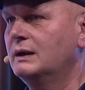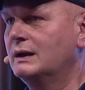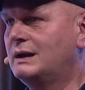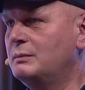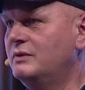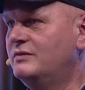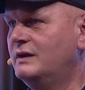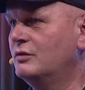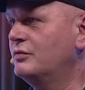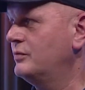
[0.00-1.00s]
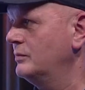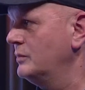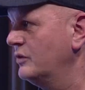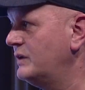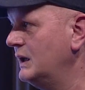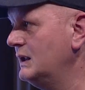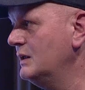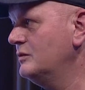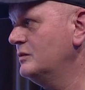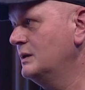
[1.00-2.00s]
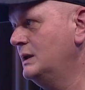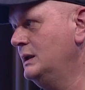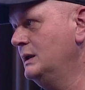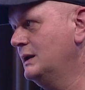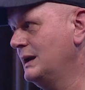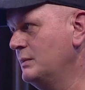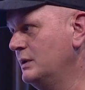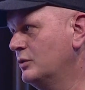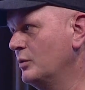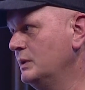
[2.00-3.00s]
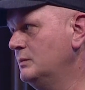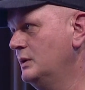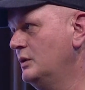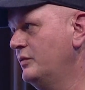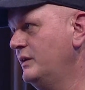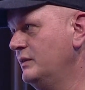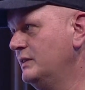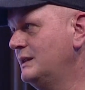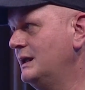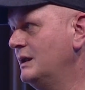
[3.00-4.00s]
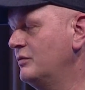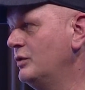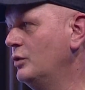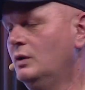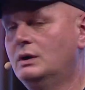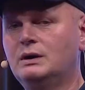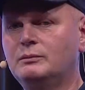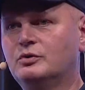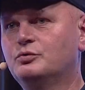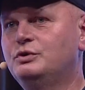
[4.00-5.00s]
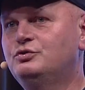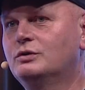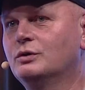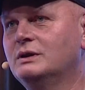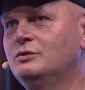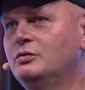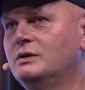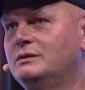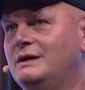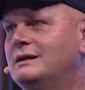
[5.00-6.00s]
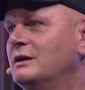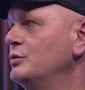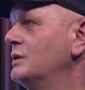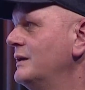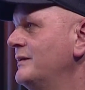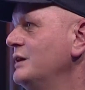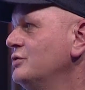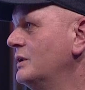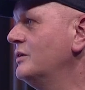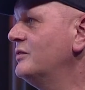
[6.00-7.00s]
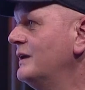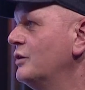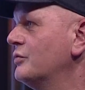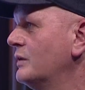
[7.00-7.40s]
a common set of standards and a common commitment of having that data flow, because we should look into the data utilization instead of